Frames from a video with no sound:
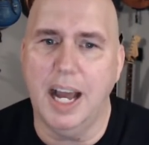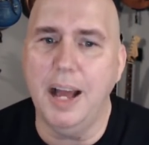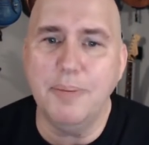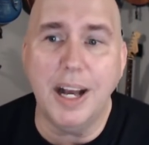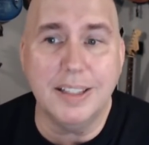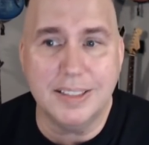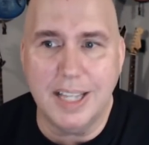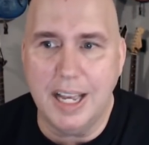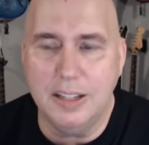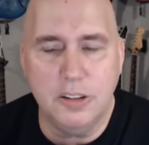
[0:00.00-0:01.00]
I'm not
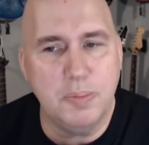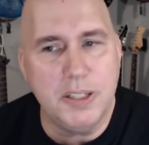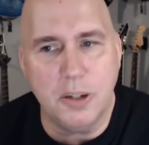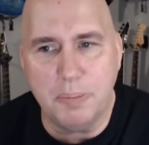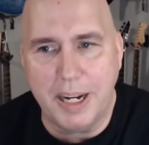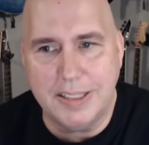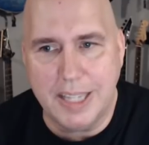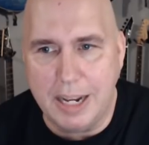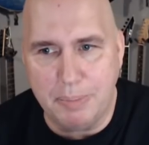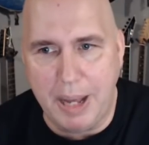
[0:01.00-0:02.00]
saying please don't buy
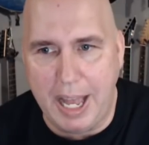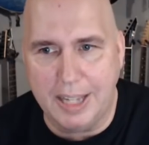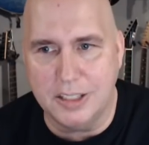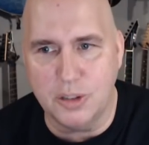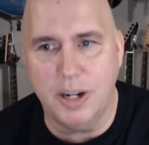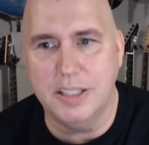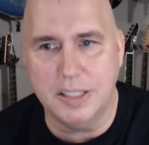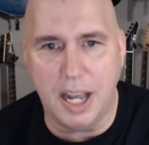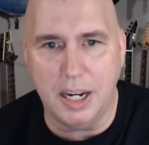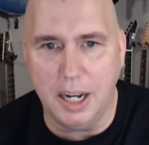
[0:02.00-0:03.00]
ten packs and try to
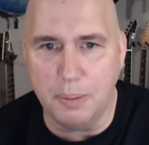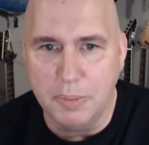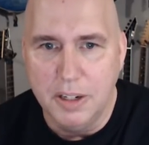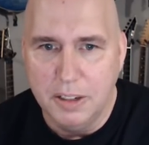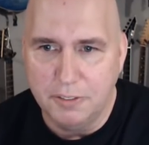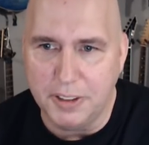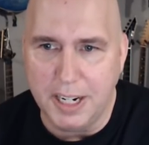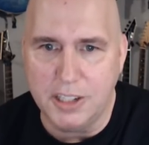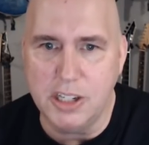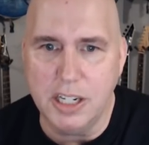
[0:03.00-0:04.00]
stock up for the
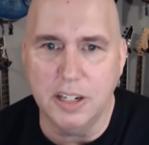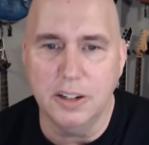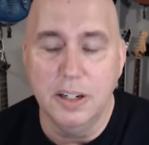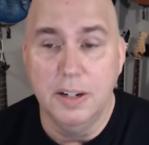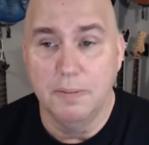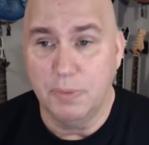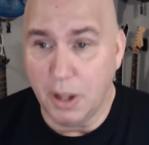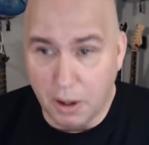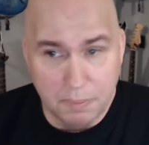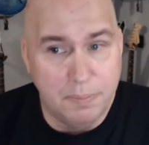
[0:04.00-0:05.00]
next year
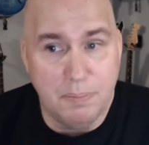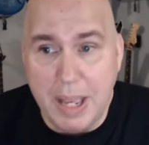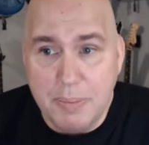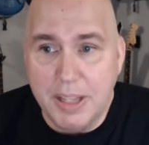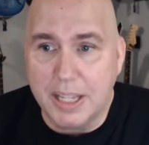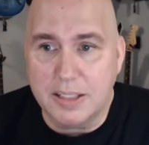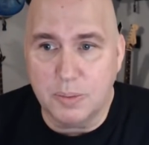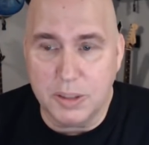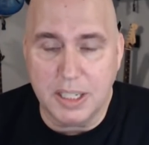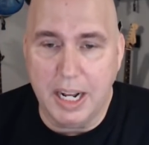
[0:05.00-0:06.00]
maybe that's
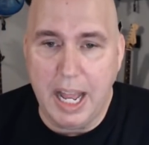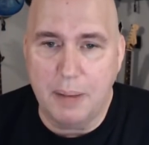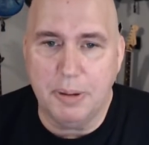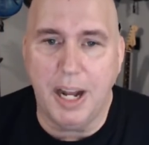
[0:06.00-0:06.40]
what's going to happen.